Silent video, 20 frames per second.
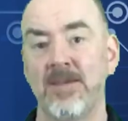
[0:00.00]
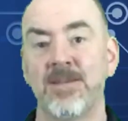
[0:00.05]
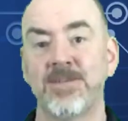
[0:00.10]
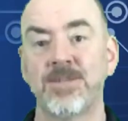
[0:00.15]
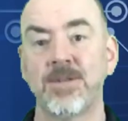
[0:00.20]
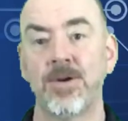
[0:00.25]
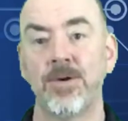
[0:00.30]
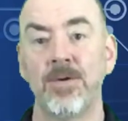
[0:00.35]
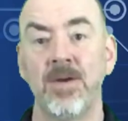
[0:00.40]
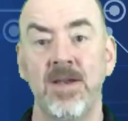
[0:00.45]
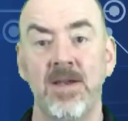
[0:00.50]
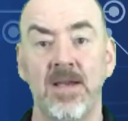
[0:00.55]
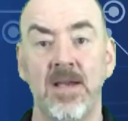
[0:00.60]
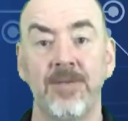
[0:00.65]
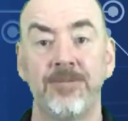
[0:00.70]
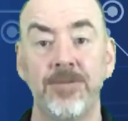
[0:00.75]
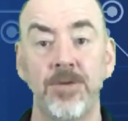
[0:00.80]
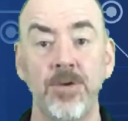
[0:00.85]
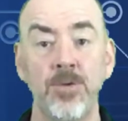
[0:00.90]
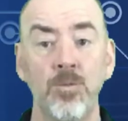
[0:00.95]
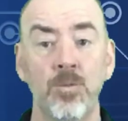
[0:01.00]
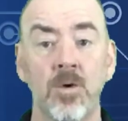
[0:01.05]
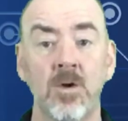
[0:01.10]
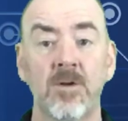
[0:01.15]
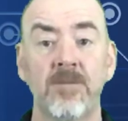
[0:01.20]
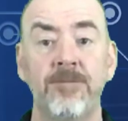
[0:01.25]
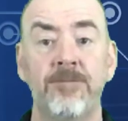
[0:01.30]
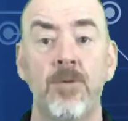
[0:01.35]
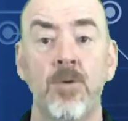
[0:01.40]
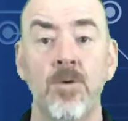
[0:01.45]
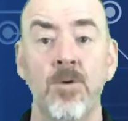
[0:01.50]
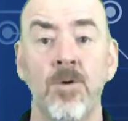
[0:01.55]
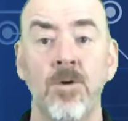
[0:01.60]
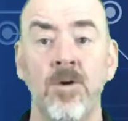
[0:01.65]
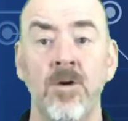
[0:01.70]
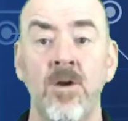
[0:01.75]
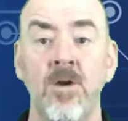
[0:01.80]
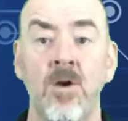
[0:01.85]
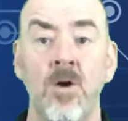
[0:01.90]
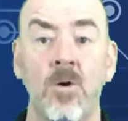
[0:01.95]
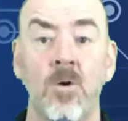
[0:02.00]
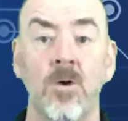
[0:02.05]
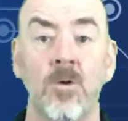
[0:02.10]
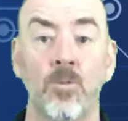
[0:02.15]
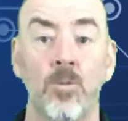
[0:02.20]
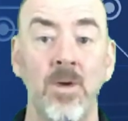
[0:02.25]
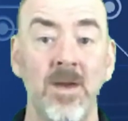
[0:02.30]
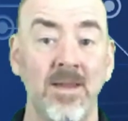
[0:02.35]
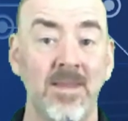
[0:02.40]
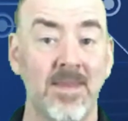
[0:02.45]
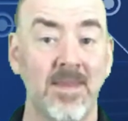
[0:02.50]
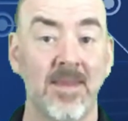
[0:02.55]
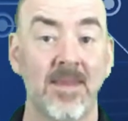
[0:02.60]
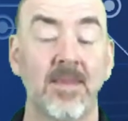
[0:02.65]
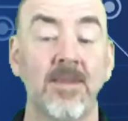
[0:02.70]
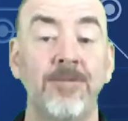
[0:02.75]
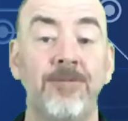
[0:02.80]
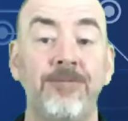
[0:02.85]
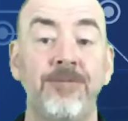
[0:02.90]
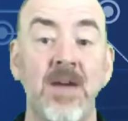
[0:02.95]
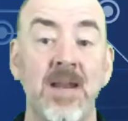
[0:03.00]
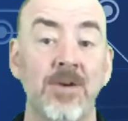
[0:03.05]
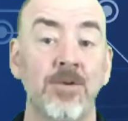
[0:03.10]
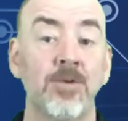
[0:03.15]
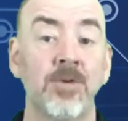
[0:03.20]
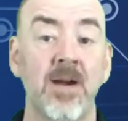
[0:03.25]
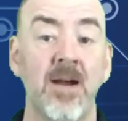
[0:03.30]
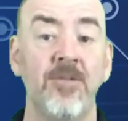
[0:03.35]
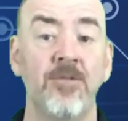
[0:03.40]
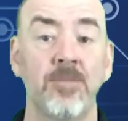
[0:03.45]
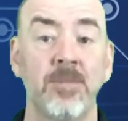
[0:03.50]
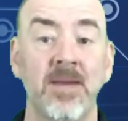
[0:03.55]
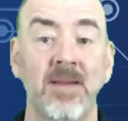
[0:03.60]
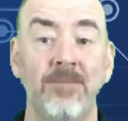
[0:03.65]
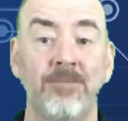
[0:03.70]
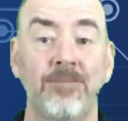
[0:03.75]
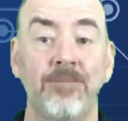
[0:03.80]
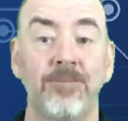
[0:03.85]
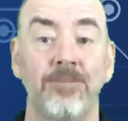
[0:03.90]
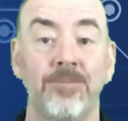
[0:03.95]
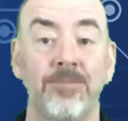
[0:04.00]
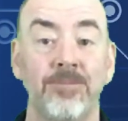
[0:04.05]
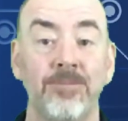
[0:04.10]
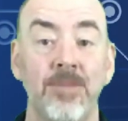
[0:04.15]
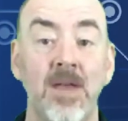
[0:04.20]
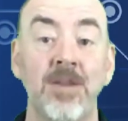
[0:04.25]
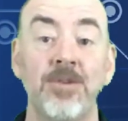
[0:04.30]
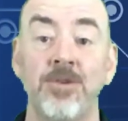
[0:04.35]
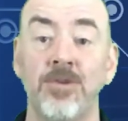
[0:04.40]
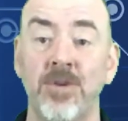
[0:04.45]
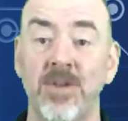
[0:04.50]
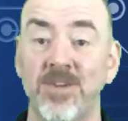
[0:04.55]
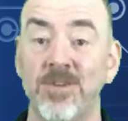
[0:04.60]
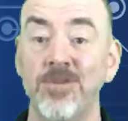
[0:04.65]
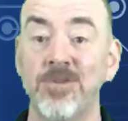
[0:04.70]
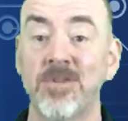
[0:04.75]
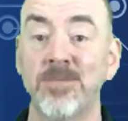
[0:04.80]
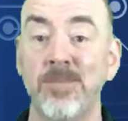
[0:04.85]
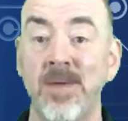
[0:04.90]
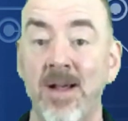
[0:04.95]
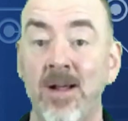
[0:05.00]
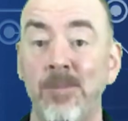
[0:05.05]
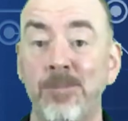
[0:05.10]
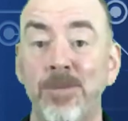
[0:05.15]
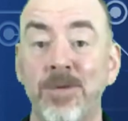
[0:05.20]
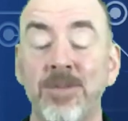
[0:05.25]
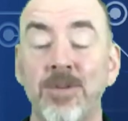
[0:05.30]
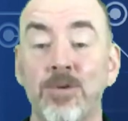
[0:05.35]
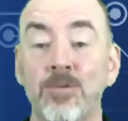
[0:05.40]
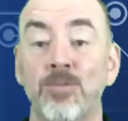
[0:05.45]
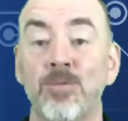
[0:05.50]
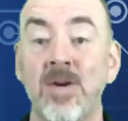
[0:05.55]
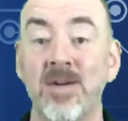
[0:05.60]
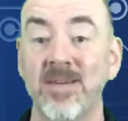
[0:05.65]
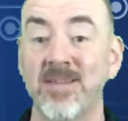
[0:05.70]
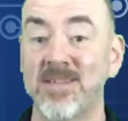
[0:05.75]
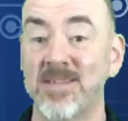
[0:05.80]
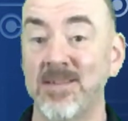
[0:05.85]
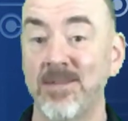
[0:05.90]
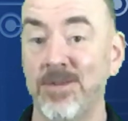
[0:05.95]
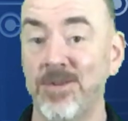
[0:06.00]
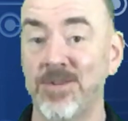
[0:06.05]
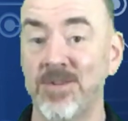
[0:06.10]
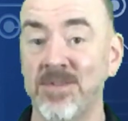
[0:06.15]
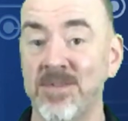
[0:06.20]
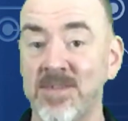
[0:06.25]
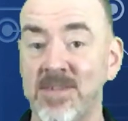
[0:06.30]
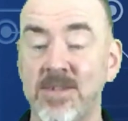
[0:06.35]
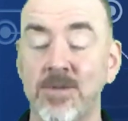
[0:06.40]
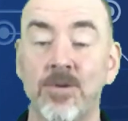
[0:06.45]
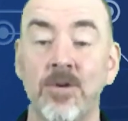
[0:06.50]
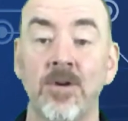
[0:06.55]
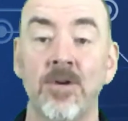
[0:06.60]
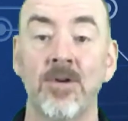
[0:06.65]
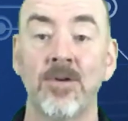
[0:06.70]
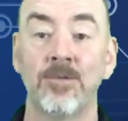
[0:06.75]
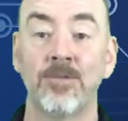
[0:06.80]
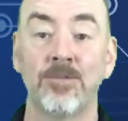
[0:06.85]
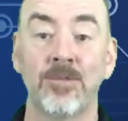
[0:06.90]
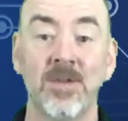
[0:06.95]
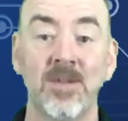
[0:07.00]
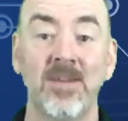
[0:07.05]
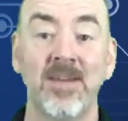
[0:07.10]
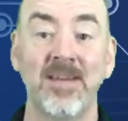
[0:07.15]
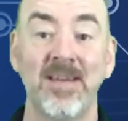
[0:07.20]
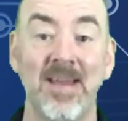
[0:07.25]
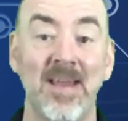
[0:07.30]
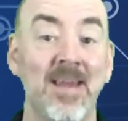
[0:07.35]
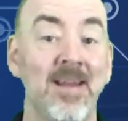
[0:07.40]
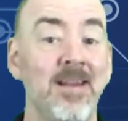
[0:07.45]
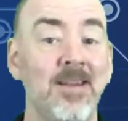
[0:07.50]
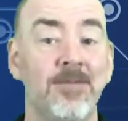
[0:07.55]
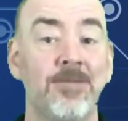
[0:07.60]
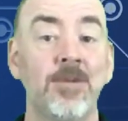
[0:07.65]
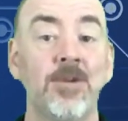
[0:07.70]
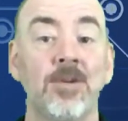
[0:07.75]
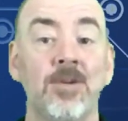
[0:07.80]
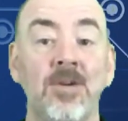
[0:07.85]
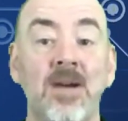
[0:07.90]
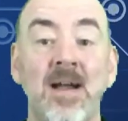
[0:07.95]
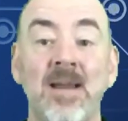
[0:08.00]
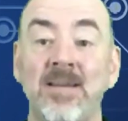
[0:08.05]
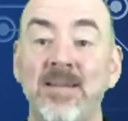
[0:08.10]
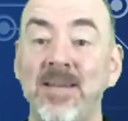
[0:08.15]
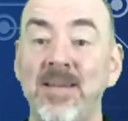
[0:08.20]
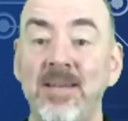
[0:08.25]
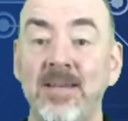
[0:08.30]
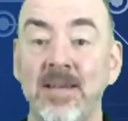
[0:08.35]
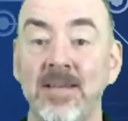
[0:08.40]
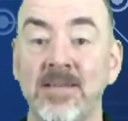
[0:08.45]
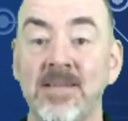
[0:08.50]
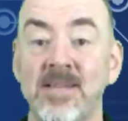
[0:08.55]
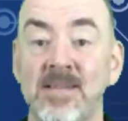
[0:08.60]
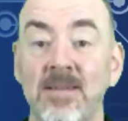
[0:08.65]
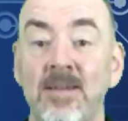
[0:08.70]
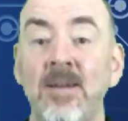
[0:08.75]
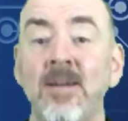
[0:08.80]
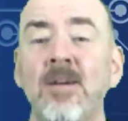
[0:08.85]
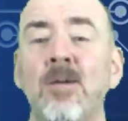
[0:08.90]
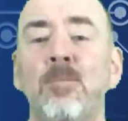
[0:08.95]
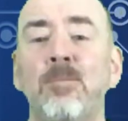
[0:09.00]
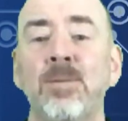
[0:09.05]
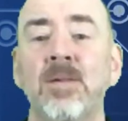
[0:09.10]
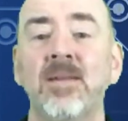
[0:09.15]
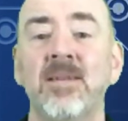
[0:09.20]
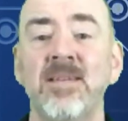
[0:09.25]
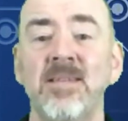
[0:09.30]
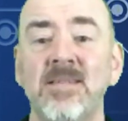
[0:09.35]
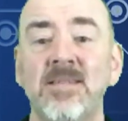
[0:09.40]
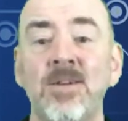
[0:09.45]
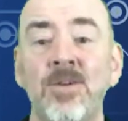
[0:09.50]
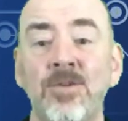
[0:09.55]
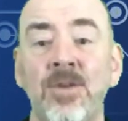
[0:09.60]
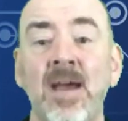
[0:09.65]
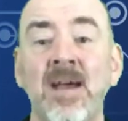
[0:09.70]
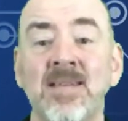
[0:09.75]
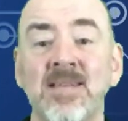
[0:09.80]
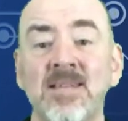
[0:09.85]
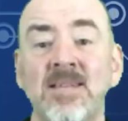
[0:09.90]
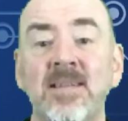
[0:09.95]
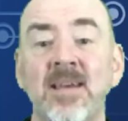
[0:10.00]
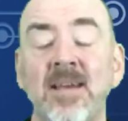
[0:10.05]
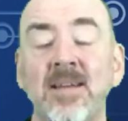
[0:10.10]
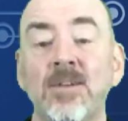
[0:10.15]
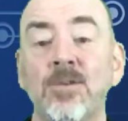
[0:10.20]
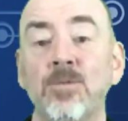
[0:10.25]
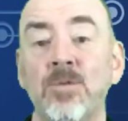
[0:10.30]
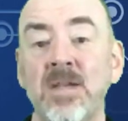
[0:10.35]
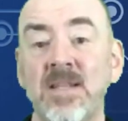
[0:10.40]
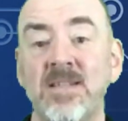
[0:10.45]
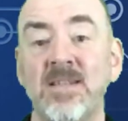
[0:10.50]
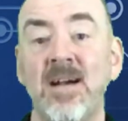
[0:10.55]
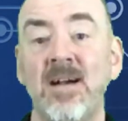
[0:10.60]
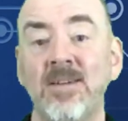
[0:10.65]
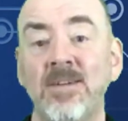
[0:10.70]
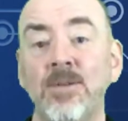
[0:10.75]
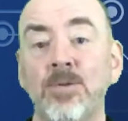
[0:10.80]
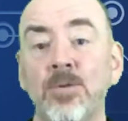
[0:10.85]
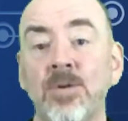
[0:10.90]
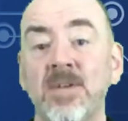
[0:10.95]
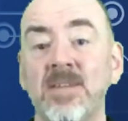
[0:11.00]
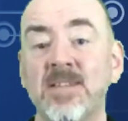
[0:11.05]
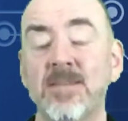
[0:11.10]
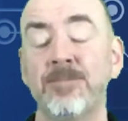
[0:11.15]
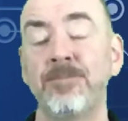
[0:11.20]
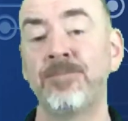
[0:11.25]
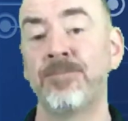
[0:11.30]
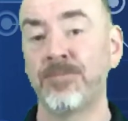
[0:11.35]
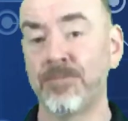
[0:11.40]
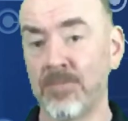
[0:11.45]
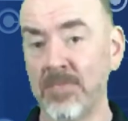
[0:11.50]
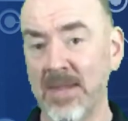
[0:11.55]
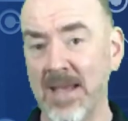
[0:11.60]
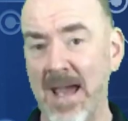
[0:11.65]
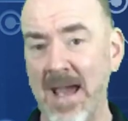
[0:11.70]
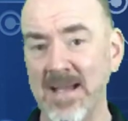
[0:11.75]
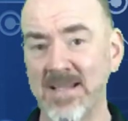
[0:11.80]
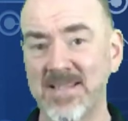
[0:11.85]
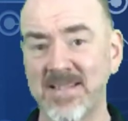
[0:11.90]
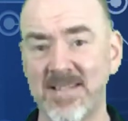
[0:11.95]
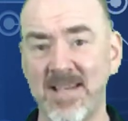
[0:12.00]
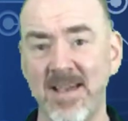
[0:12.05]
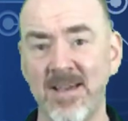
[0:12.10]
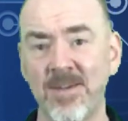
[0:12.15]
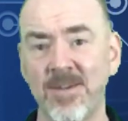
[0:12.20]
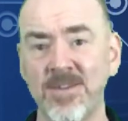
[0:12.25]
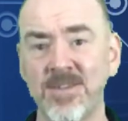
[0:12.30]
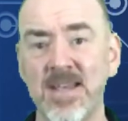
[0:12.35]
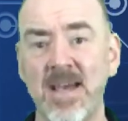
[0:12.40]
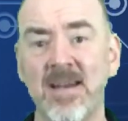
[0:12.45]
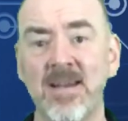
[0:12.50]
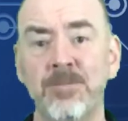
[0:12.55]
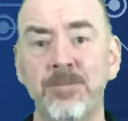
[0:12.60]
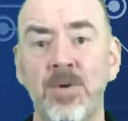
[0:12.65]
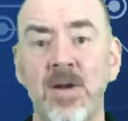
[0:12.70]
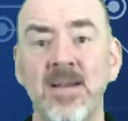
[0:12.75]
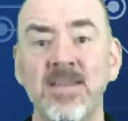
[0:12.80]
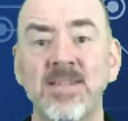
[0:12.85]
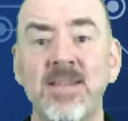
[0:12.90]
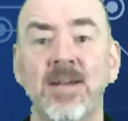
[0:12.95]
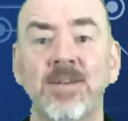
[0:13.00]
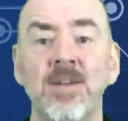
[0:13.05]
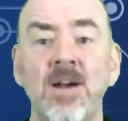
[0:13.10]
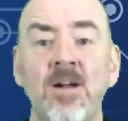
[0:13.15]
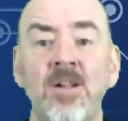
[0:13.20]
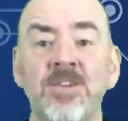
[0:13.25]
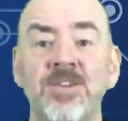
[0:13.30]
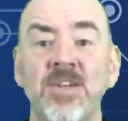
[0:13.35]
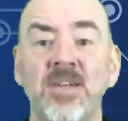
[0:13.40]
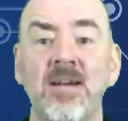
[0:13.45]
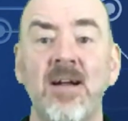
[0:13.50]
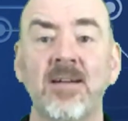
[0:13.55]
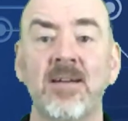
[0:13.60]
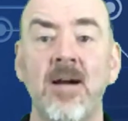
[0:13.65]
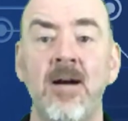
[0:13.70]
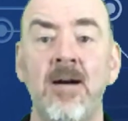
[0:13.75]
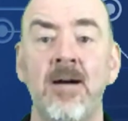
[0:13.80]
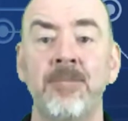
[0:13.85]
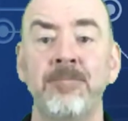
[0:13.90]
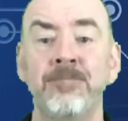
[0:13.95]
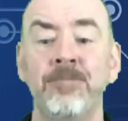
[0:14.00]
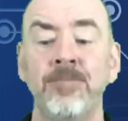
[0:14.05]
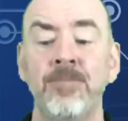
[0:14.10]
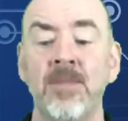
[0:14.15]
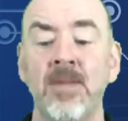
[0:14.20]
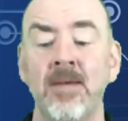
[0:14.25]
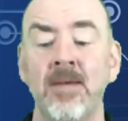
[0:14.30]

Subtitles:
So if you work for or with the federal government and you could use some help with your rugged solutions or really any of your IT needs, please don't hesitate to reach out to us at sales@imprestechnology.com.